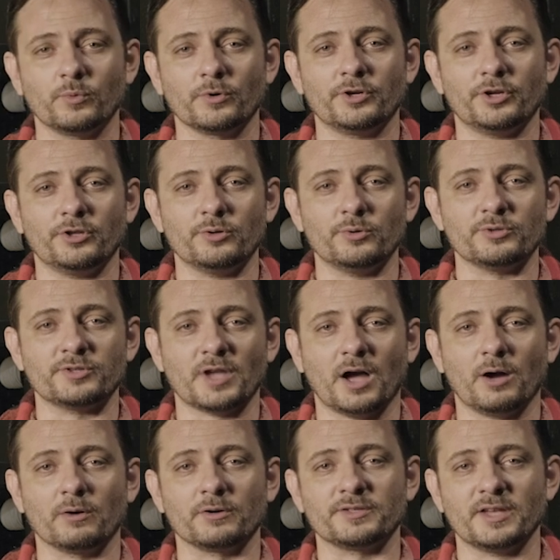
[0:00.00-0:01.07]
we're going to use
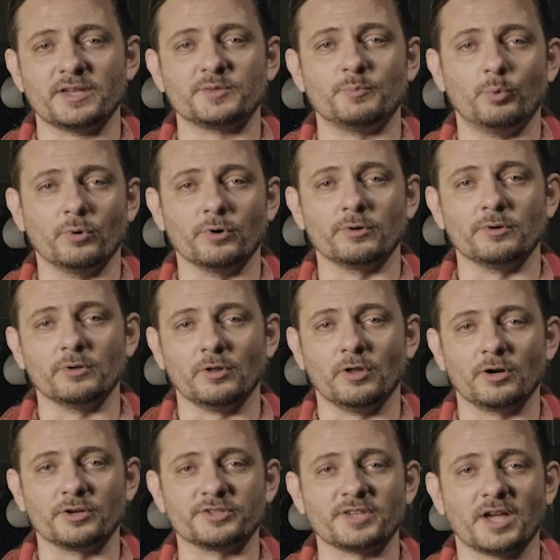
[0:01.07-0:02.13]
our test board
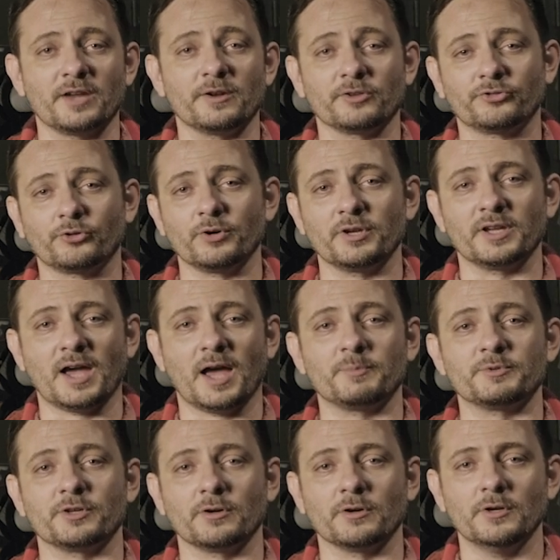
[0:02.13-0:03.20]
alongside a screen
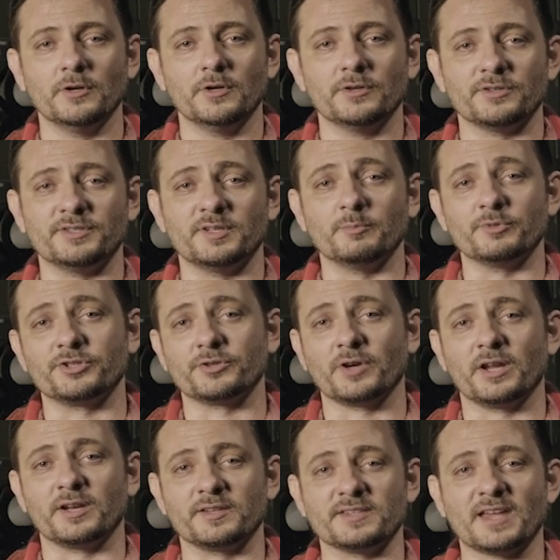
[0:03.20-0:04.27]
capture to
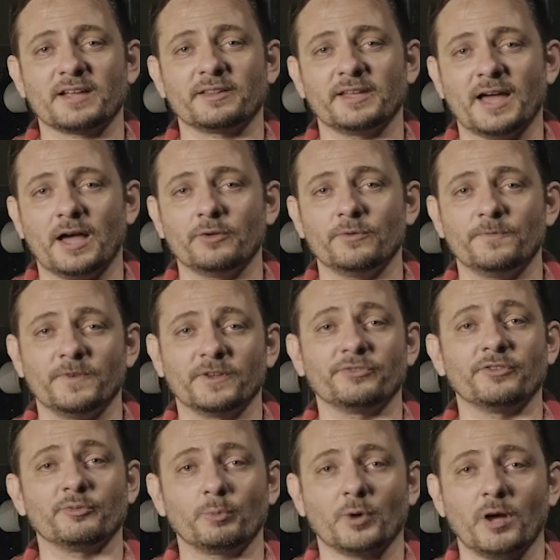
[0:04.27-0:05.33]
demonstrate exactly how you fix
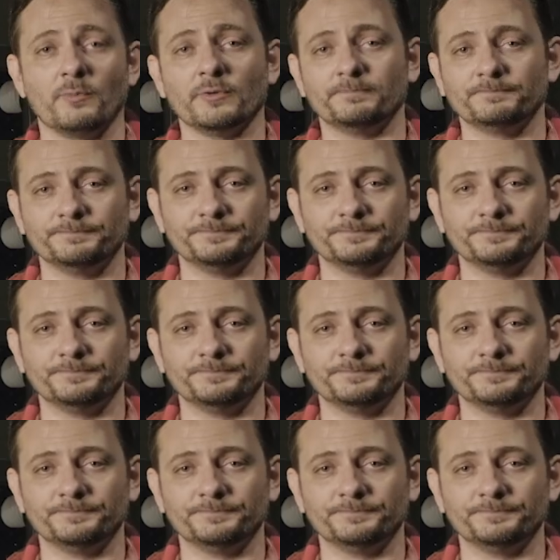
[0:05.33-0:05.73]
this problem.